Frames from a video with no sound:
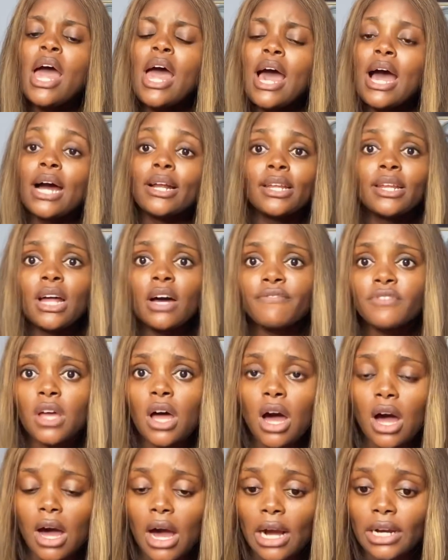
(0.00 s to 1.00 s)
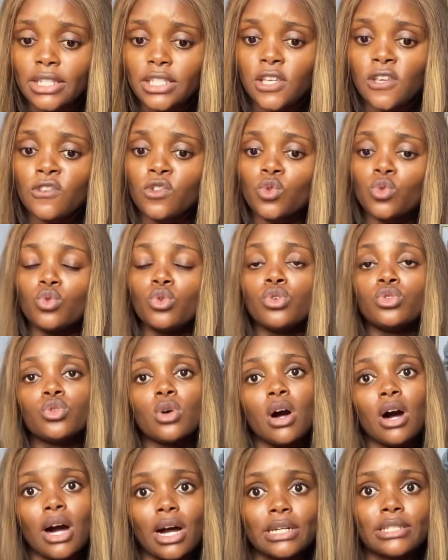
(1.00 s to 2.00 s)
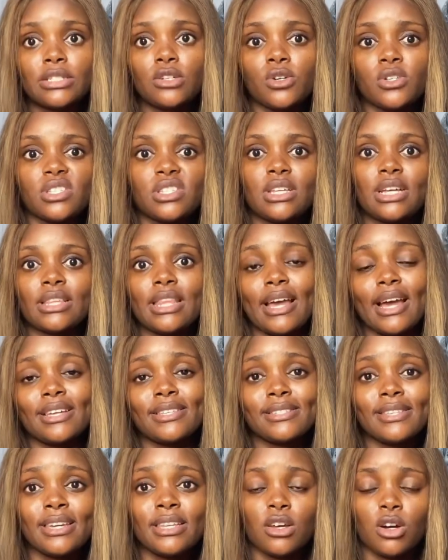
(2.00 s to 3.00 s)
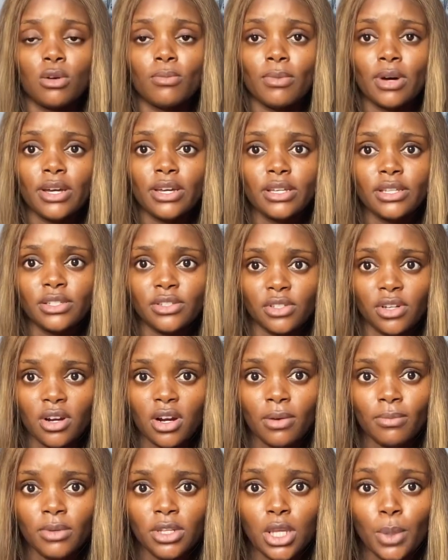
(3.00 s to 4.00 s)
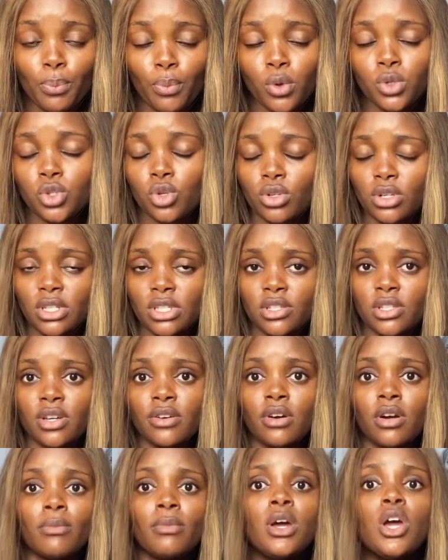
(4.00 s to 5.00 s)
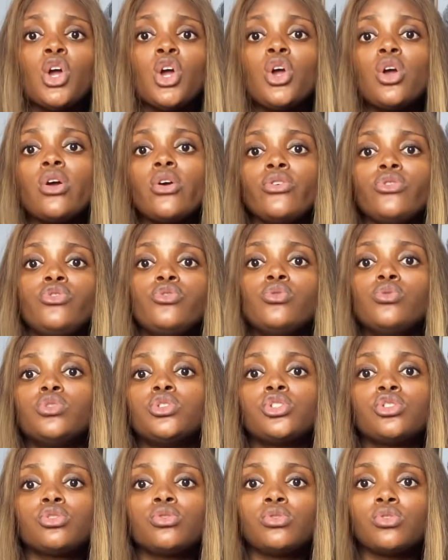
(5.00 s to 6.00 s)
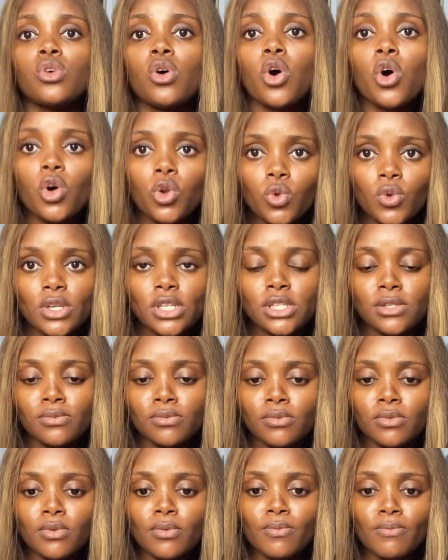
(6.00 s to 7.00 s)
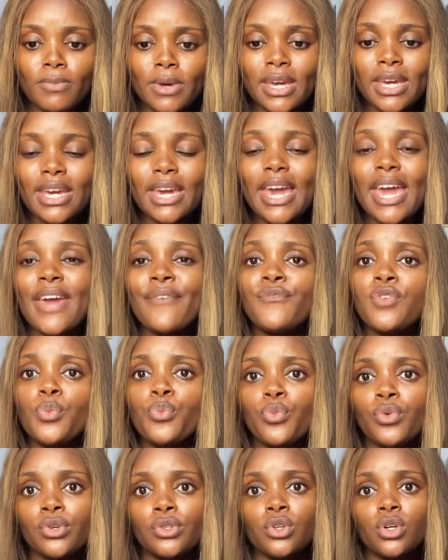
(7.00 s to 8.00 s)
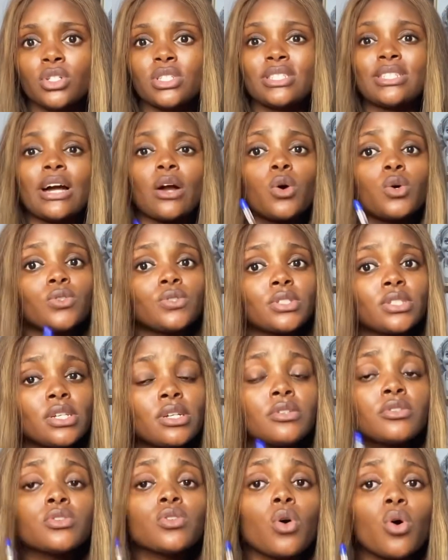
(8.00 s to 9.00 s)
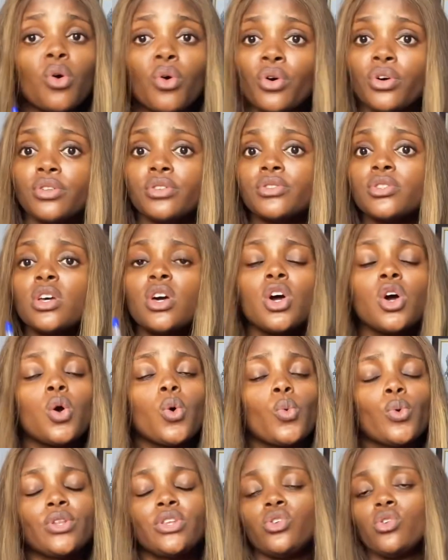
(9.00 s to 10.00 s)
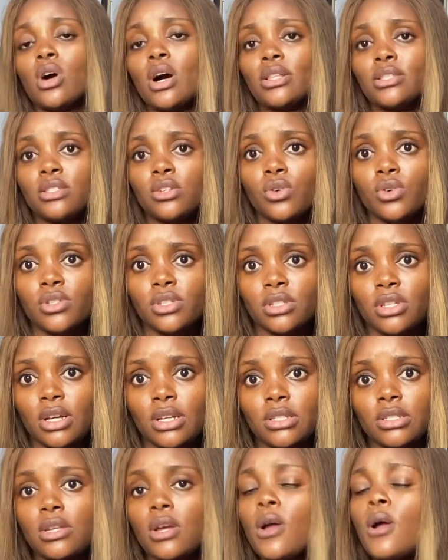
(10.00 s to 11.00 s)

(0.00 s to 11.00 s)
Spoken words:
And then after our actives, we'll go to our antioxidants. Like I said on my Instagram, in a post on Instagram, you should always make every product that contains oils with your antioxidants.